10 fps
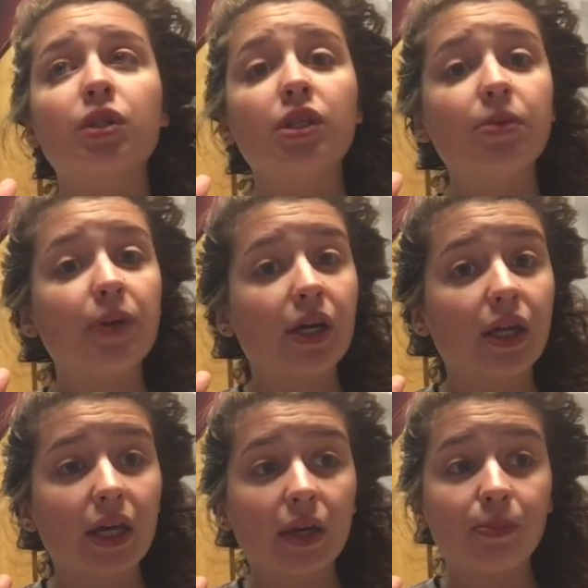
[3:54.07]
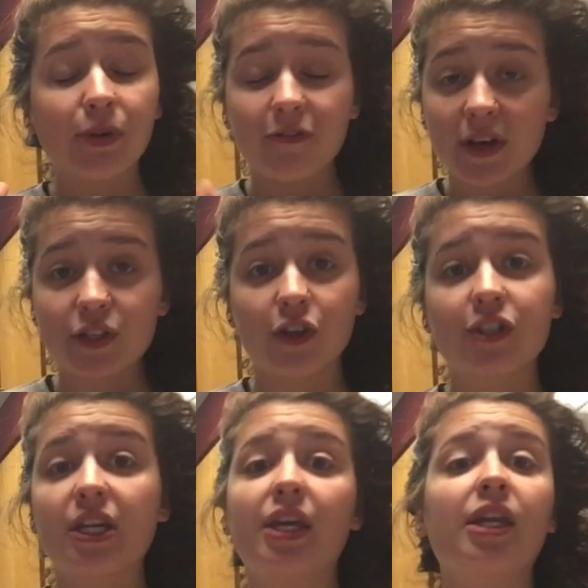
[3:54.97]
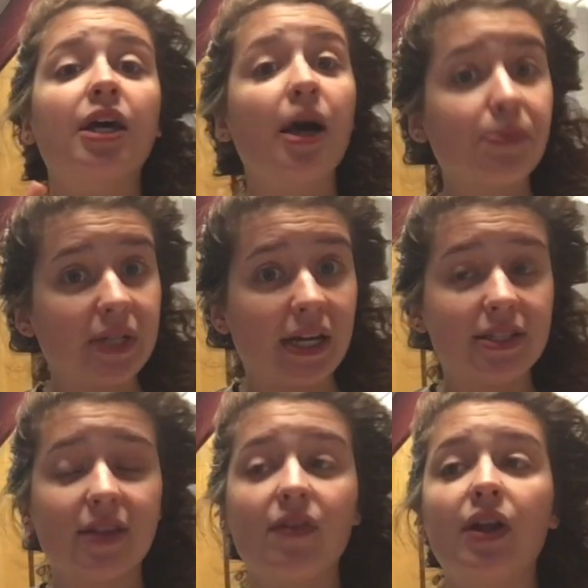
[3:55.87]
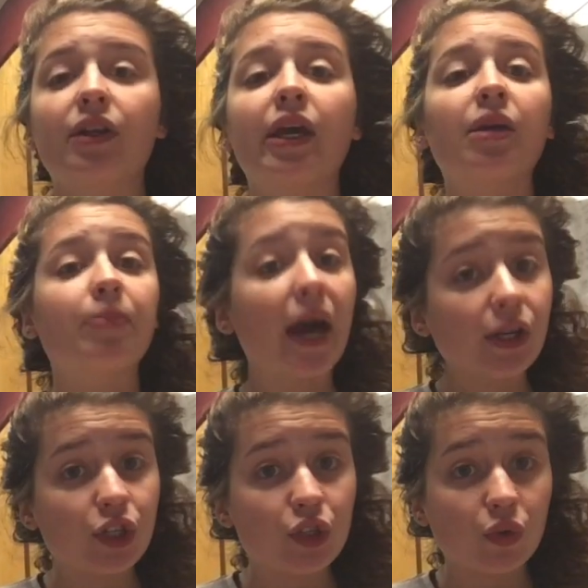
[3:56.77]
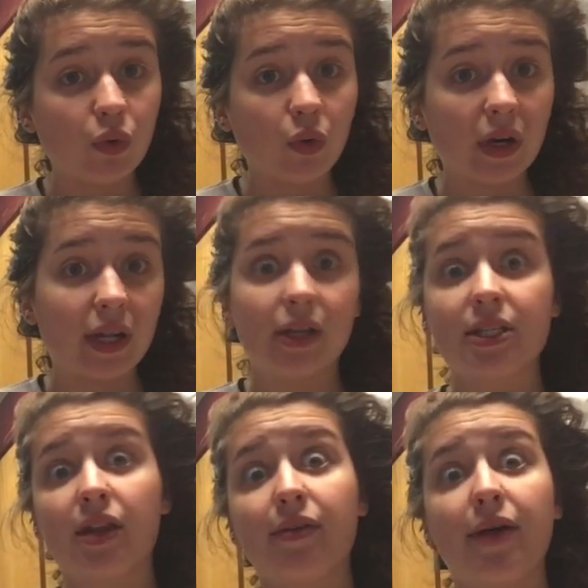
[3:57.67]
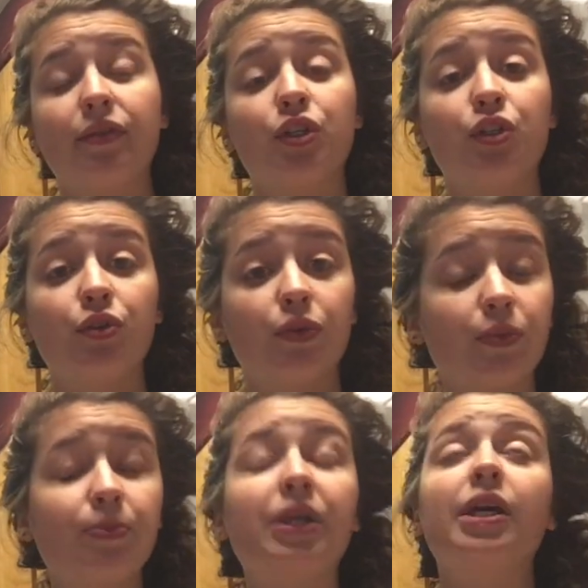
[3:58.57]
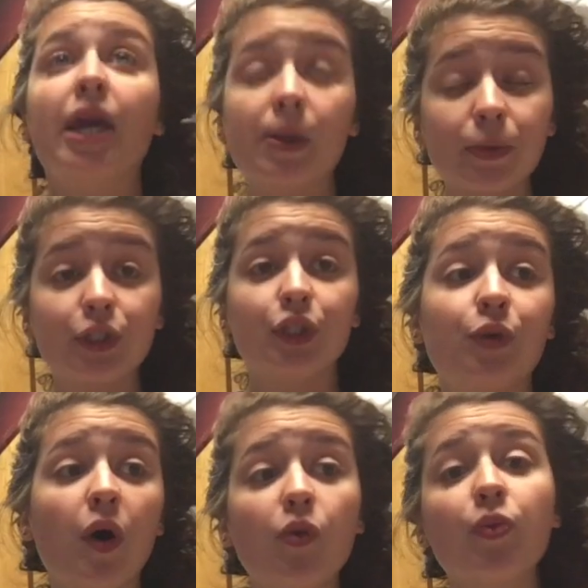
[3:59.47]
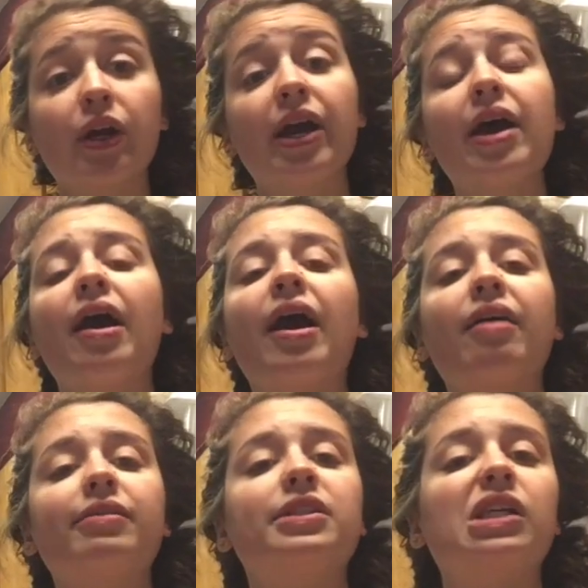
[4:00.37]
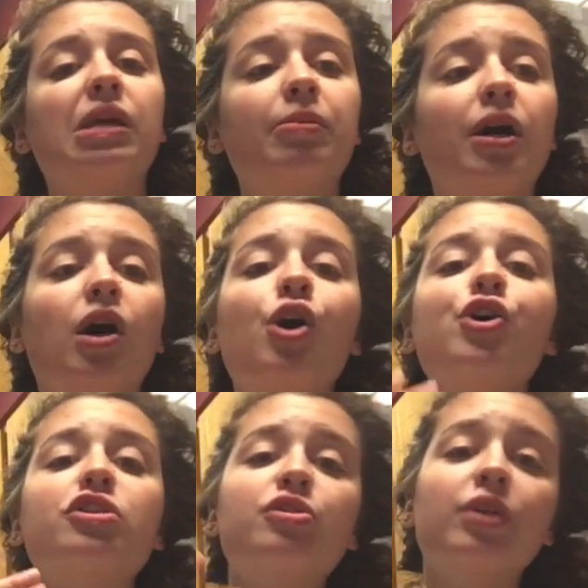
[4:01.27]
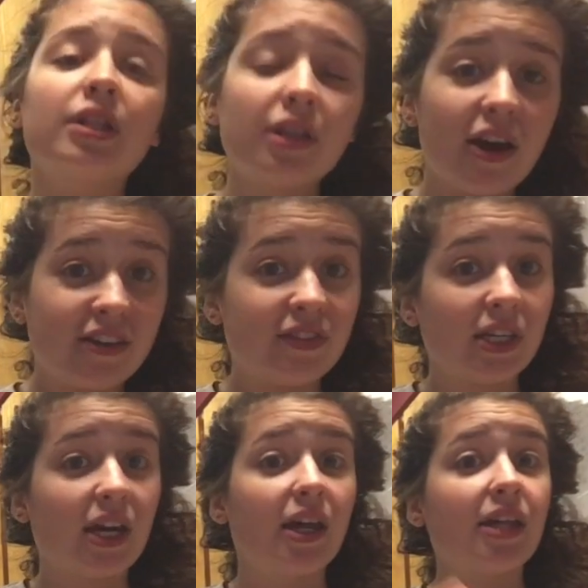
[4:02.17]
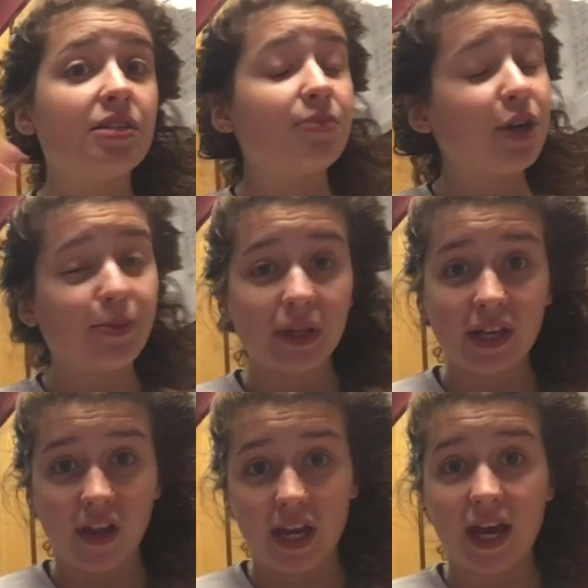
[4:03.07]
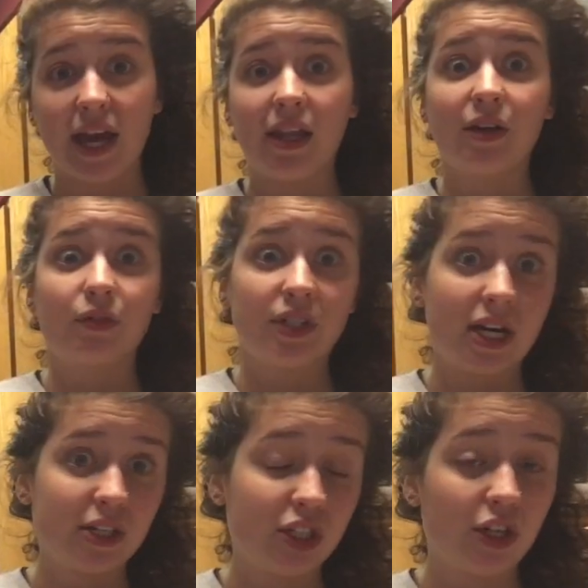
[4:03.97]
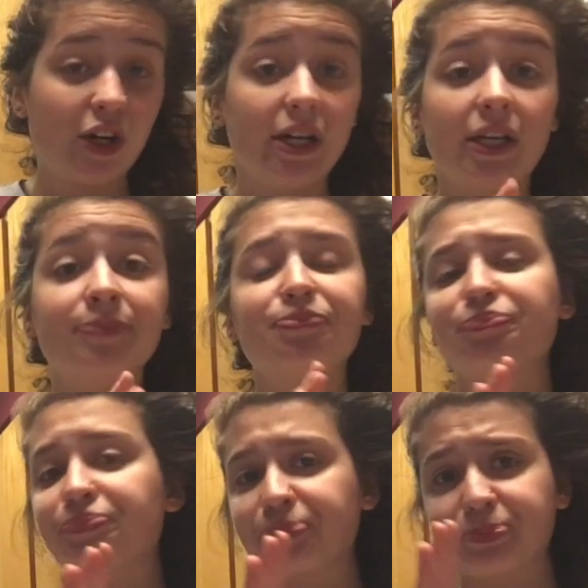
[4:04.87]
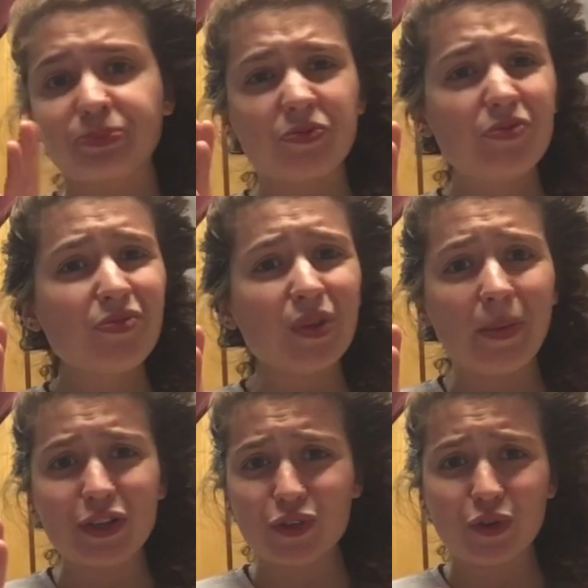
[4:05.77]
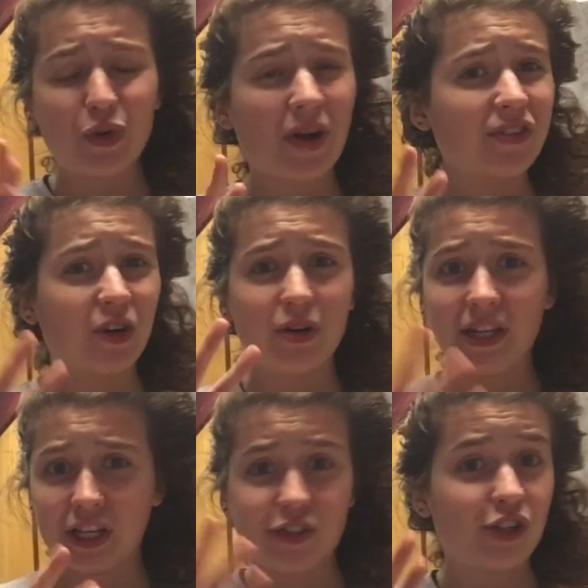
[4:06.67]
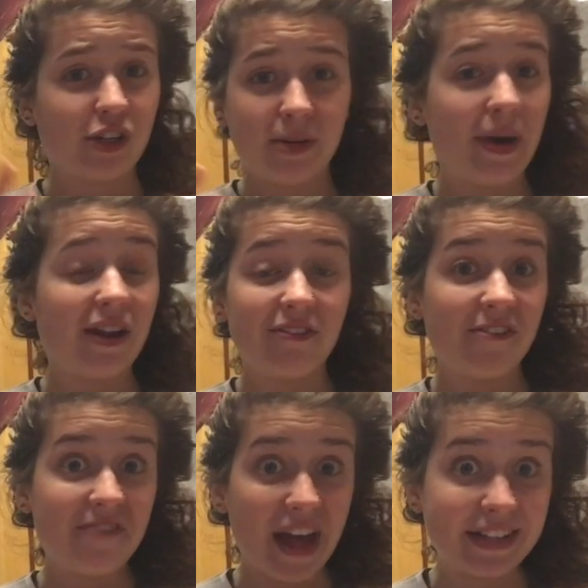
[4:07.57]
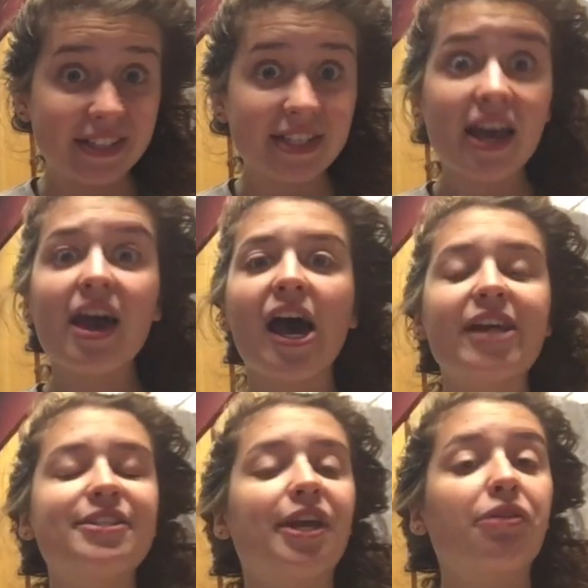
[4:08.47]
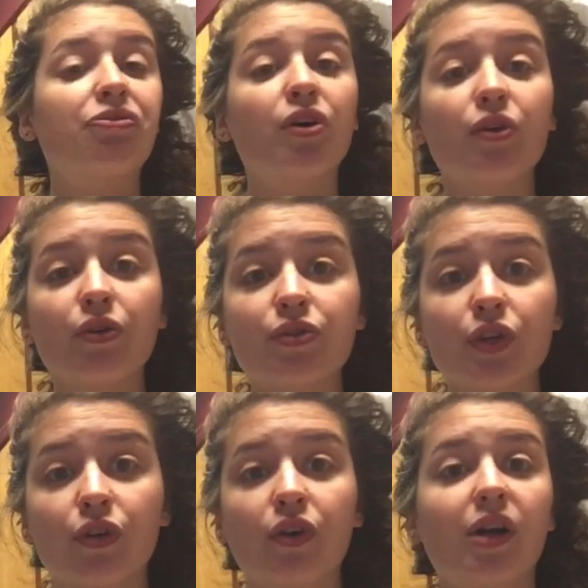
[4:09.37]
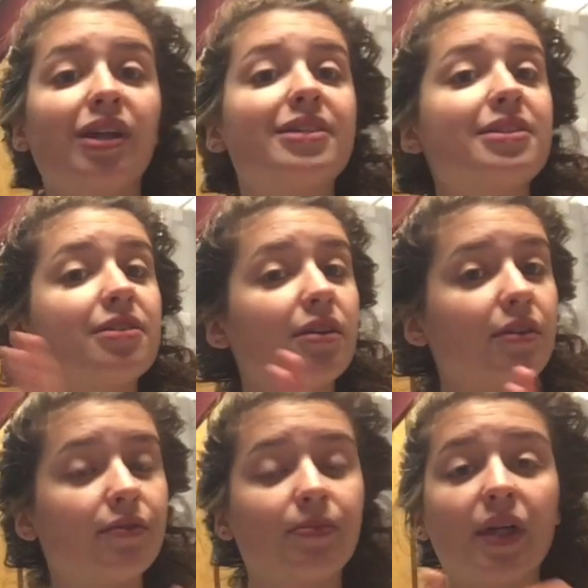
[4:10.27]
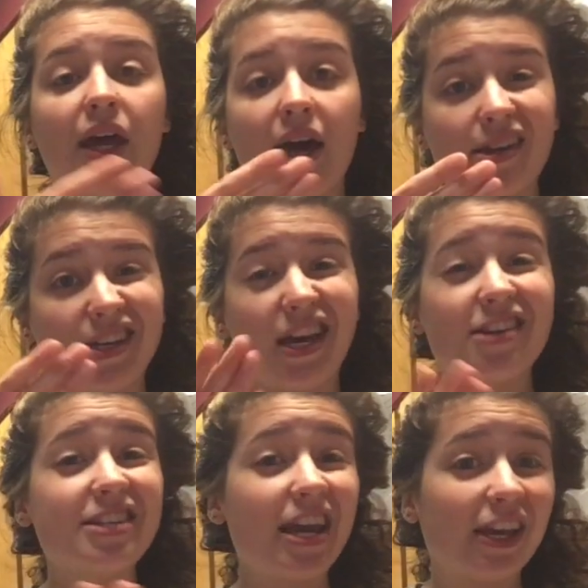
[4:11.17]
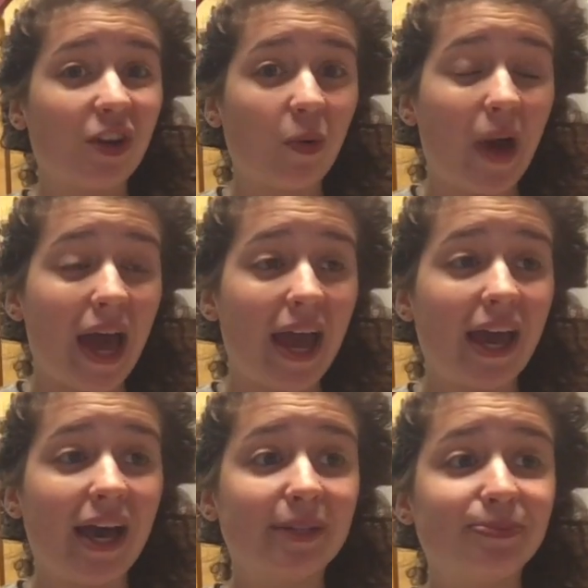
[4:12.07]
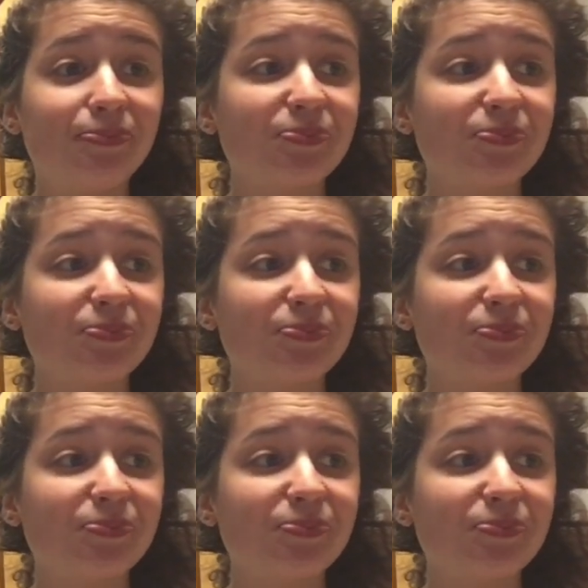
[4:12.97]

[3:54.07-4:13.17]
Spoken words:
emailing professors and getting updates, and then getting back to school, and instead of being able to homework, having to email Student Life and get any meal plan that I had like reducted, or any high school you have to go to like a certain amount of events, and to get those credits that I had to get taken away, and